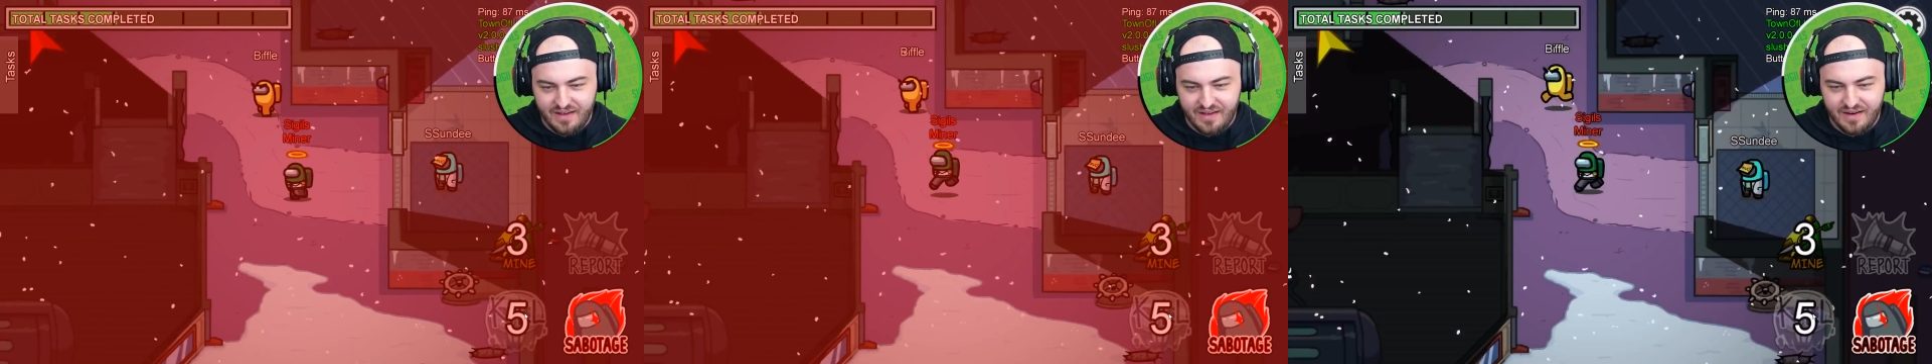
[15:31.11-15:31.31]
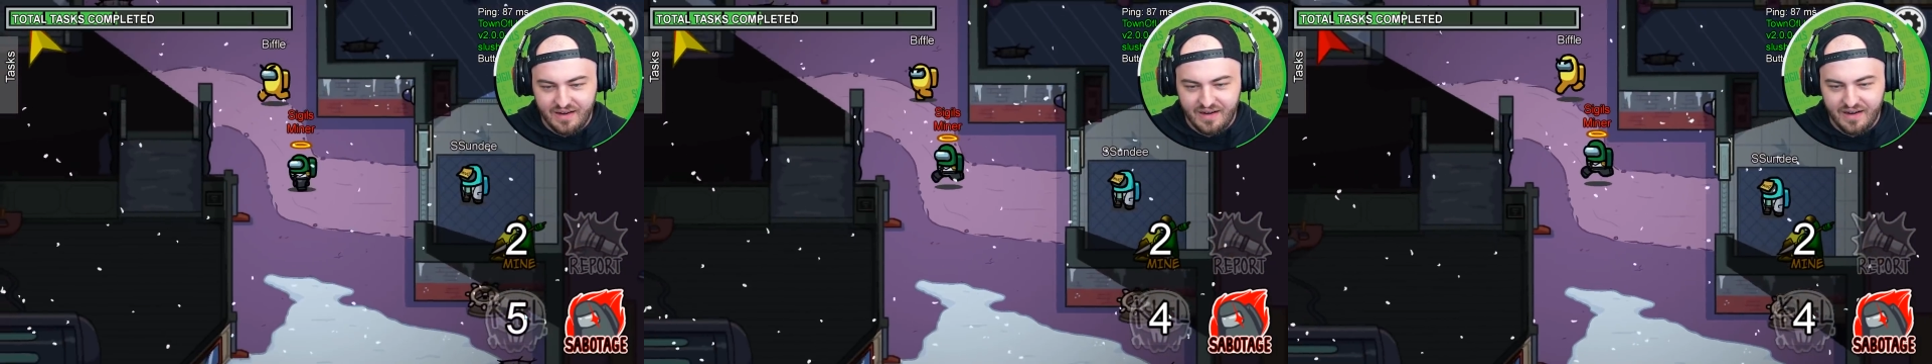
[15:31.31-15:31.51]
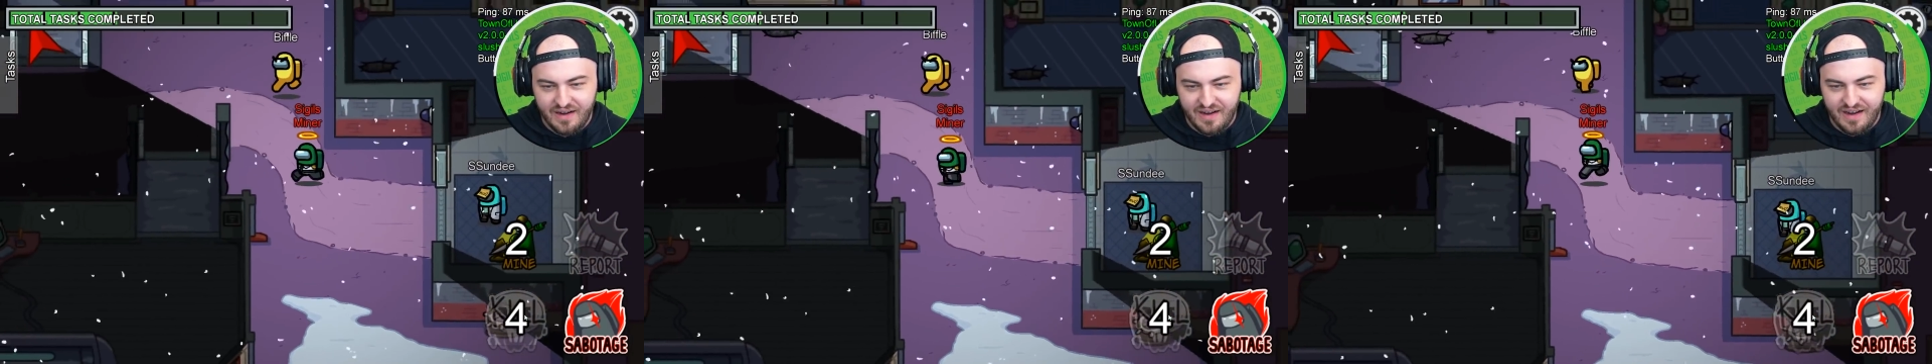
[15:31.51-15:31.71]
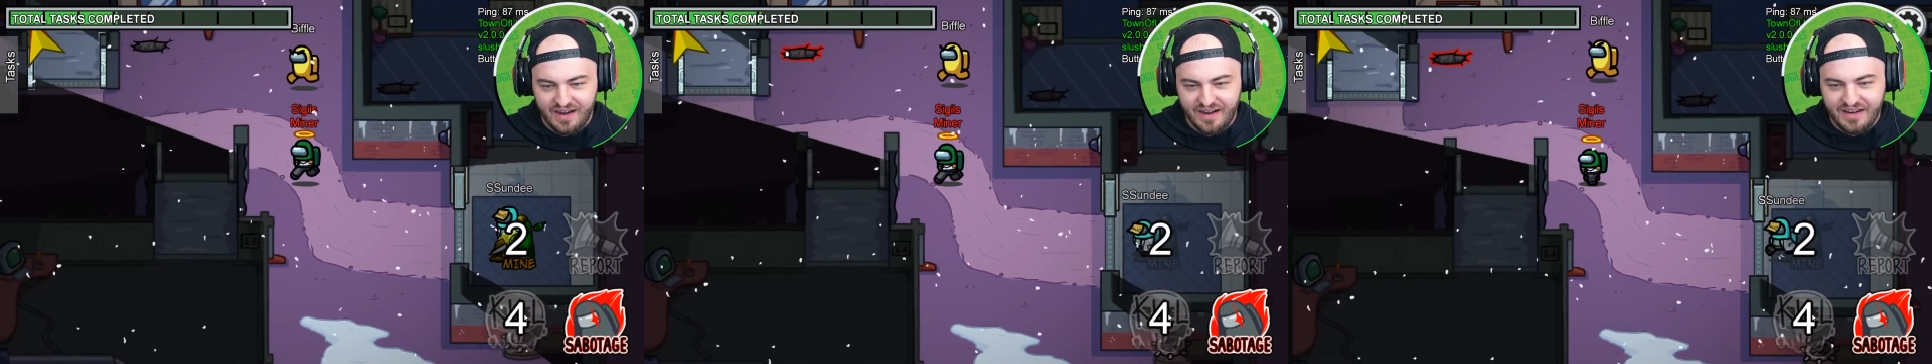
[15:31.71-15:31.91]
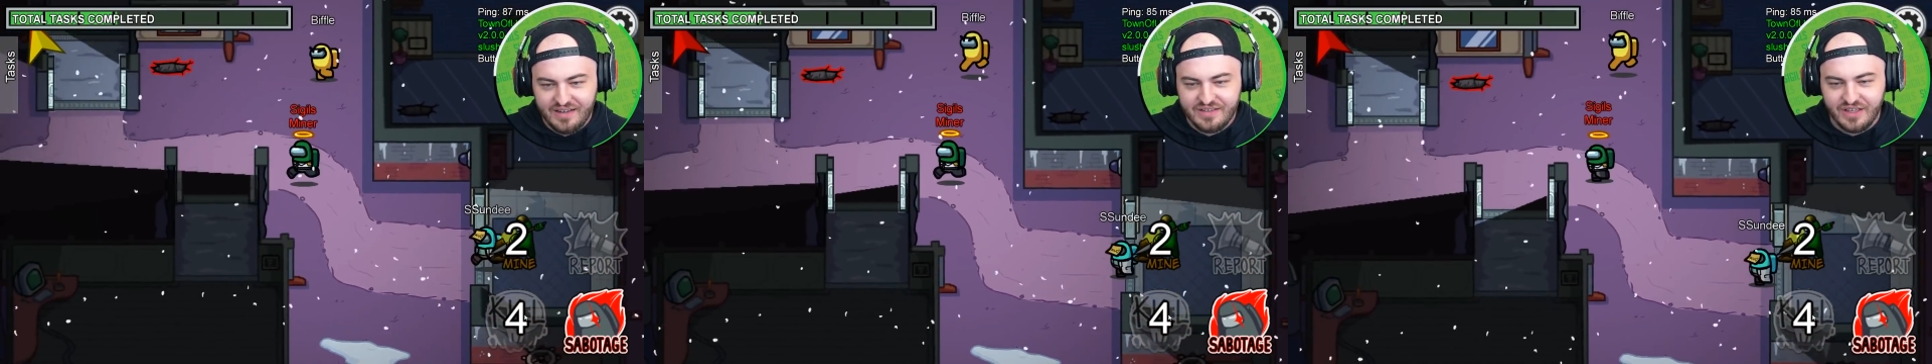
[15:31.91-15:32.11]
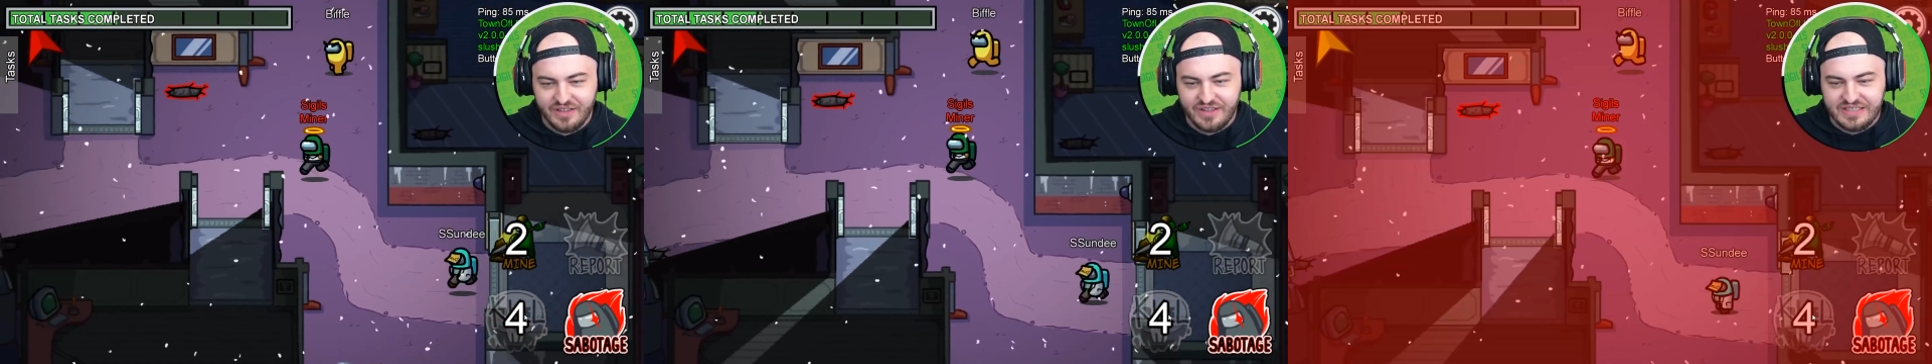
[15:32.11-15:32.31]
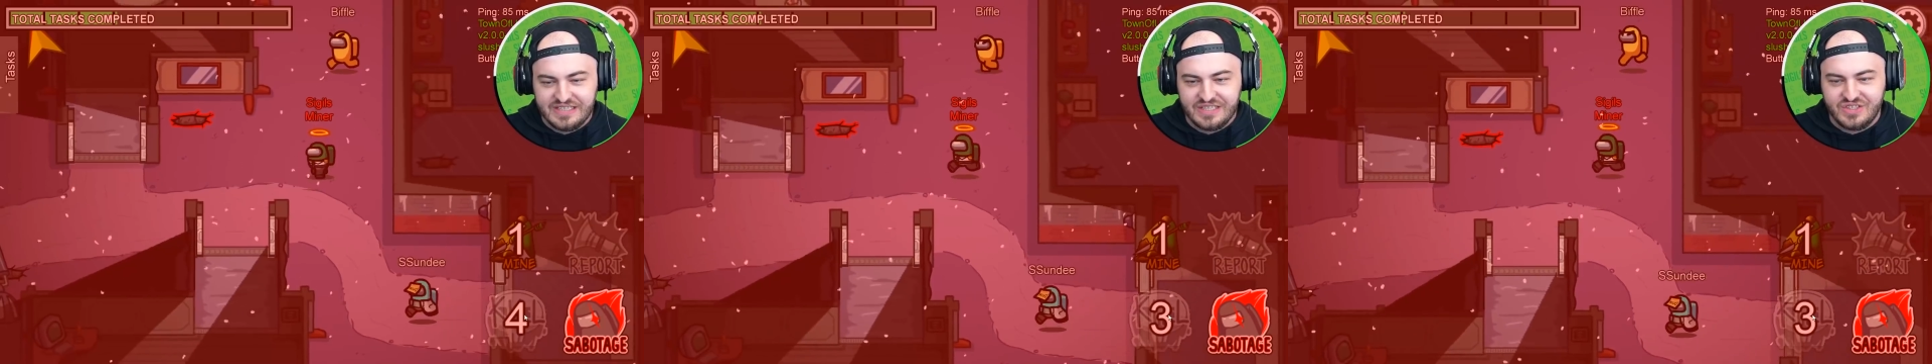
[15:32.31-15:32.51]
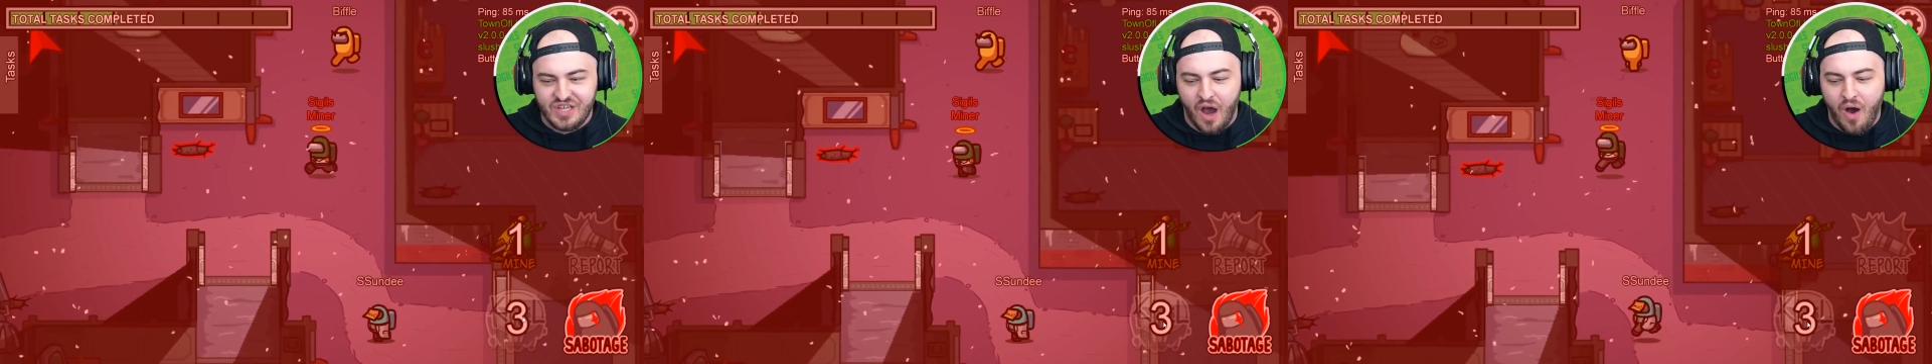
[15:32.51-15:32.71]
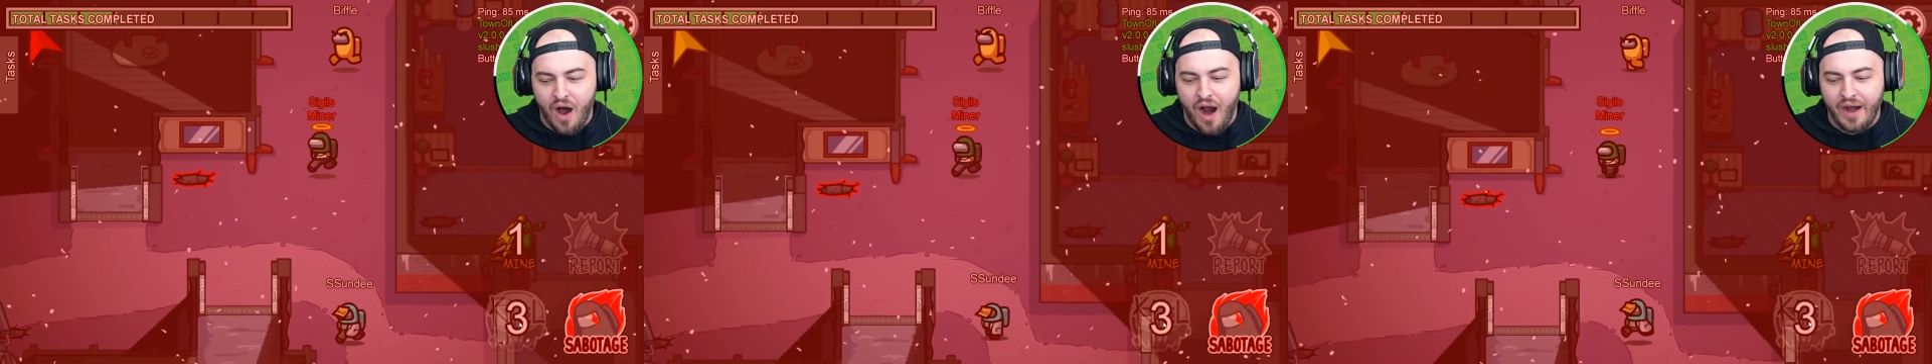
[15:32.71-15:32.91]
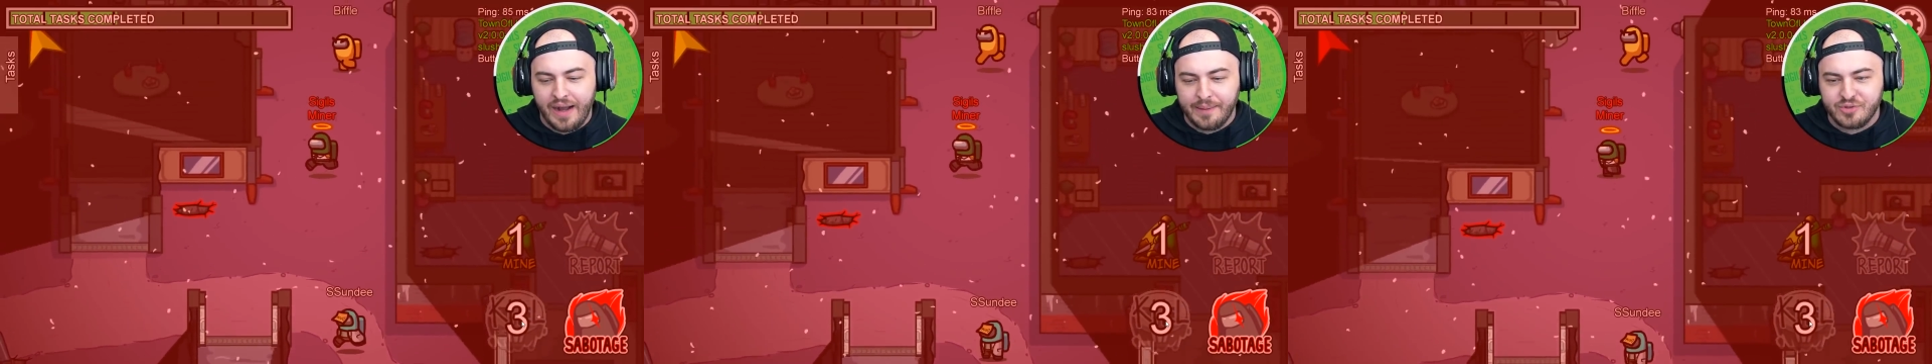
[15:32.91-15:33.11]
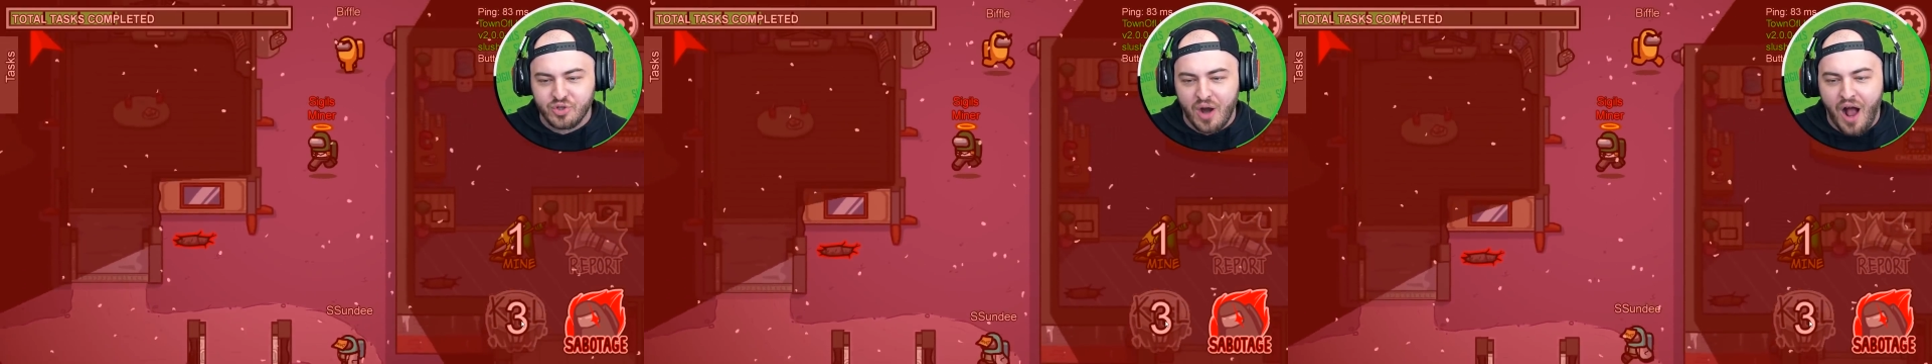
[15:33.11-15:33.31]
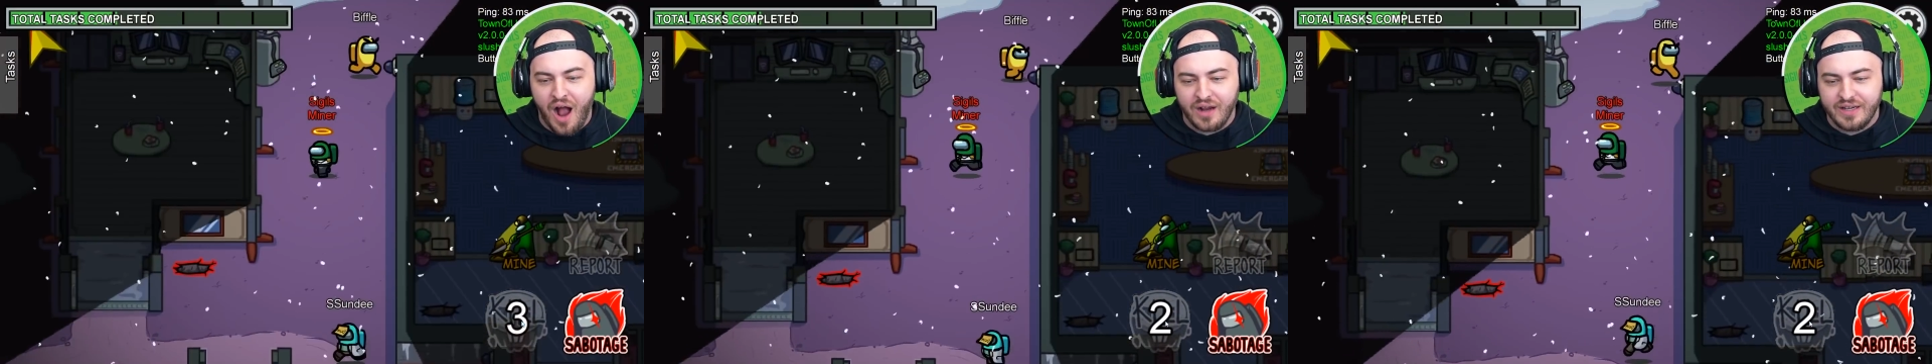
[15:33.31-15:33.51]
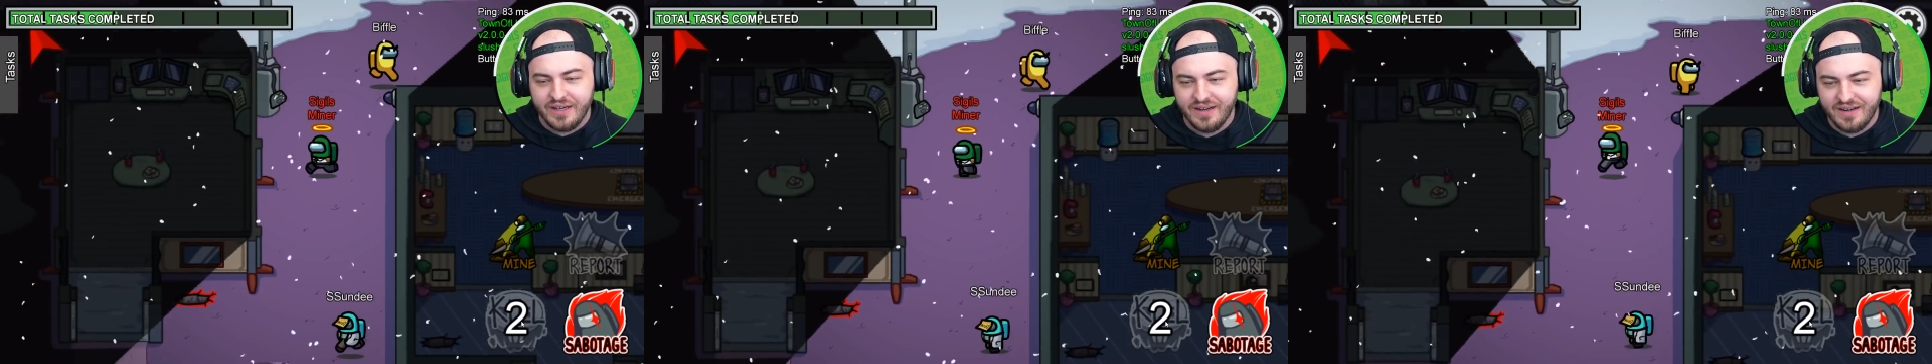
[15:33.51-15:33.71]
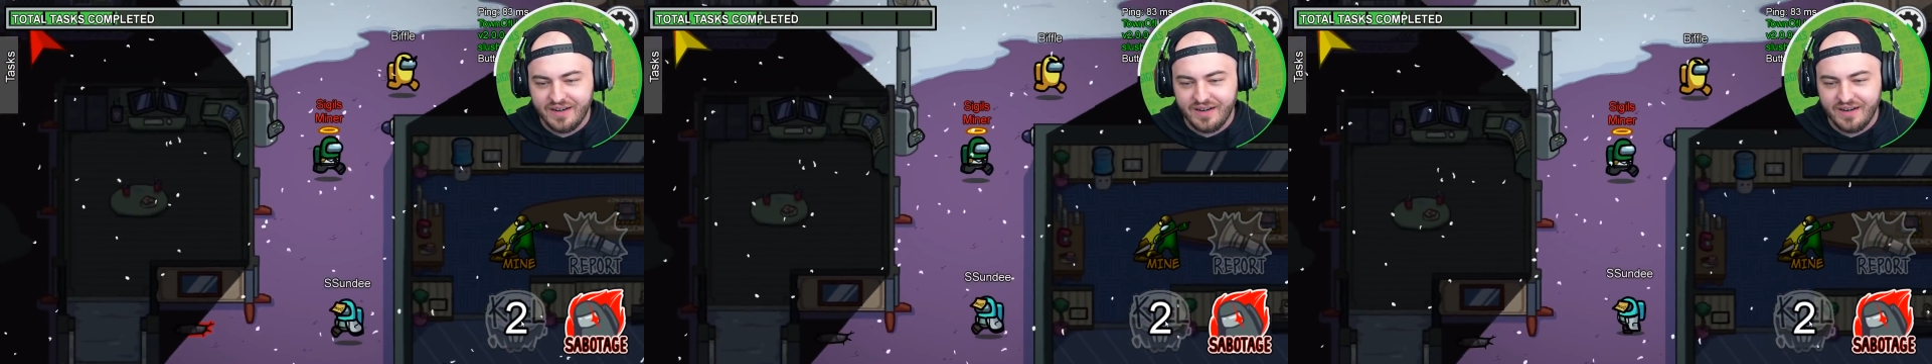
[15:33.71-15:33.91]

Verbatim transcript: Get him, Sigils. This is so hard. I'm drunk.